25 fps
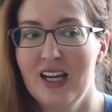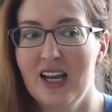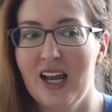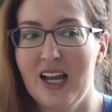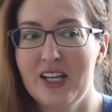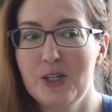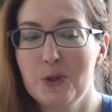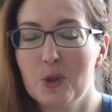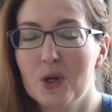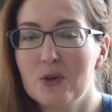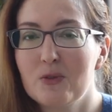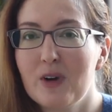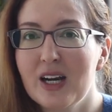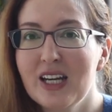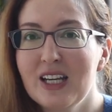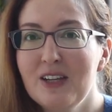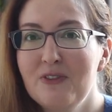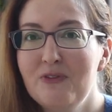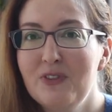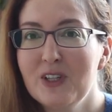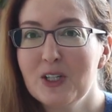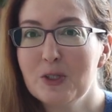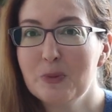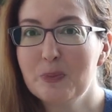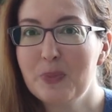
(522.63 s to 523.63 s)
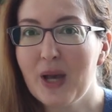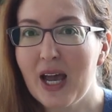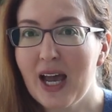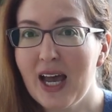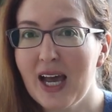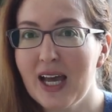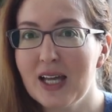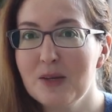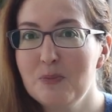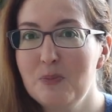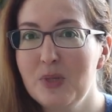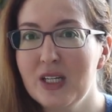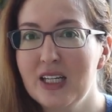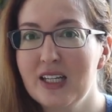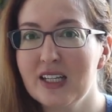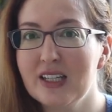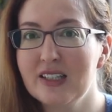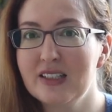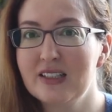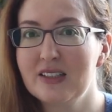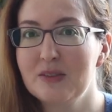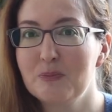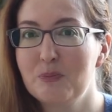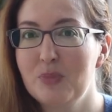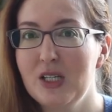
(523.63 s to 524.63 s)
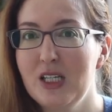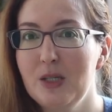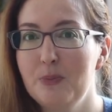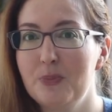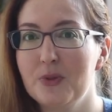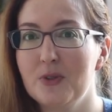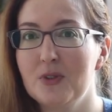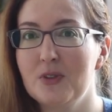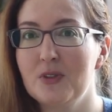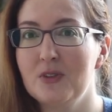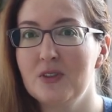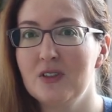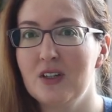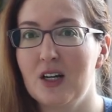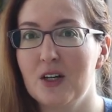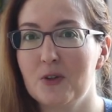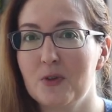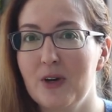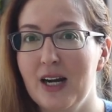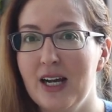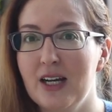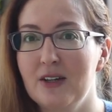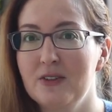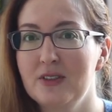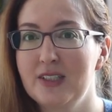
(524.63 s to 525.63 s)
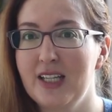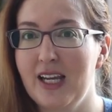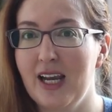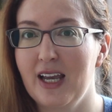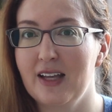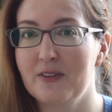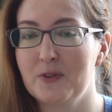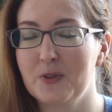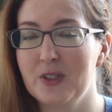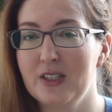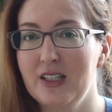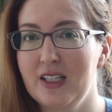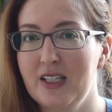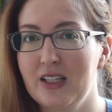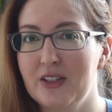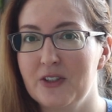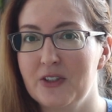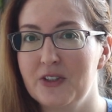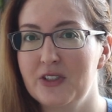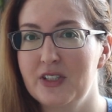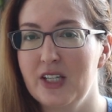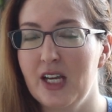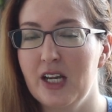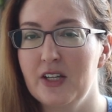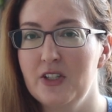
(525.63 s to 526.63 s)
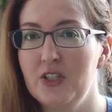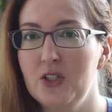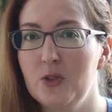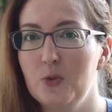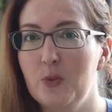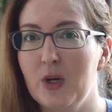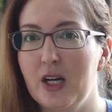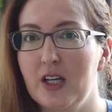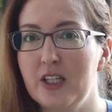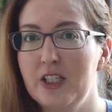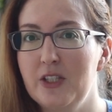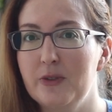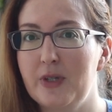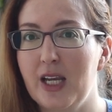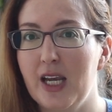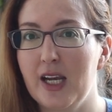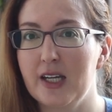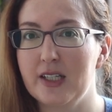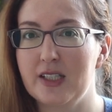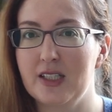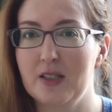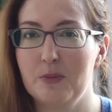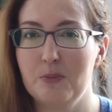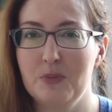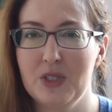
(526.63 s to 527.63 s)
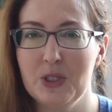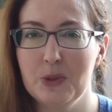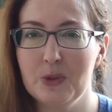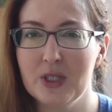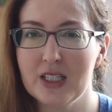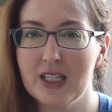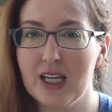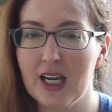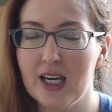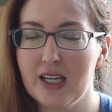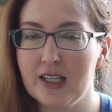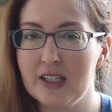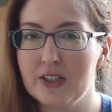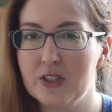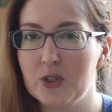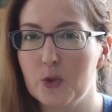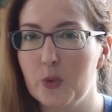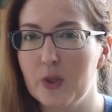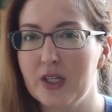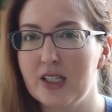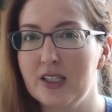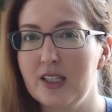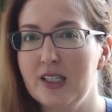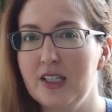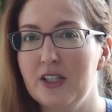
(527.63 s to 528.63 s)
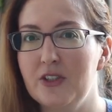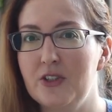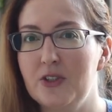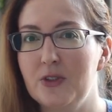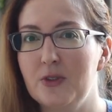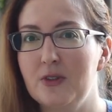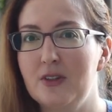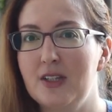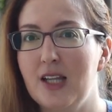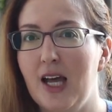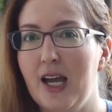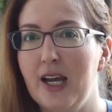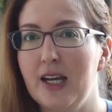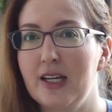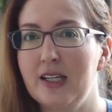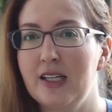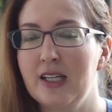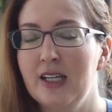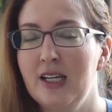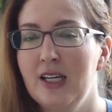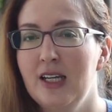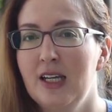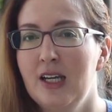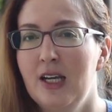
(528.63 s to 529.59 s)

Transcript: And you already feel bad because people around can't really understand you well, you can't communicate as quickly as you'd like.